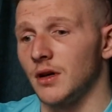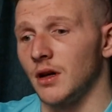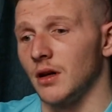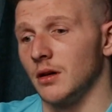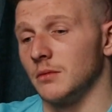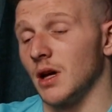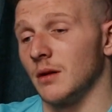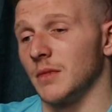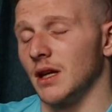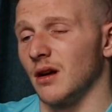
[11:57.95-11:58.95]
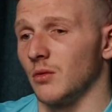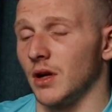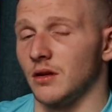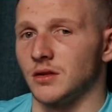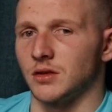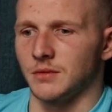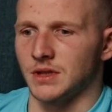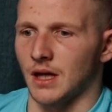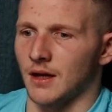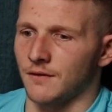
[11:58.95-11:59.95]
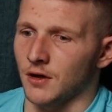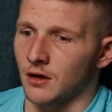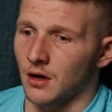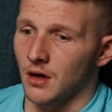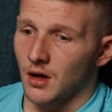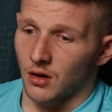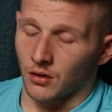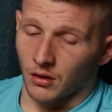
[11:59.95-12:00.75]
I mean, I went on a trip to South Africa on